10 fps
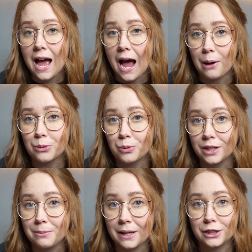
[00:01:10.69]
I would
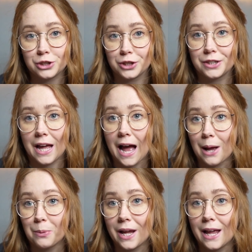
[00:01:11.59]
really make sure that
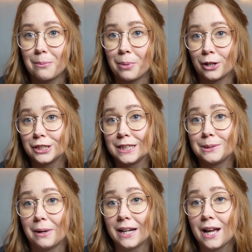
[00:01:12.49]
I went and
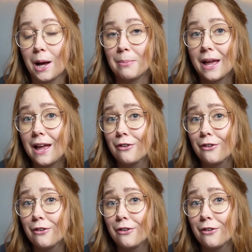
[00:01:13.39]
purchased my cup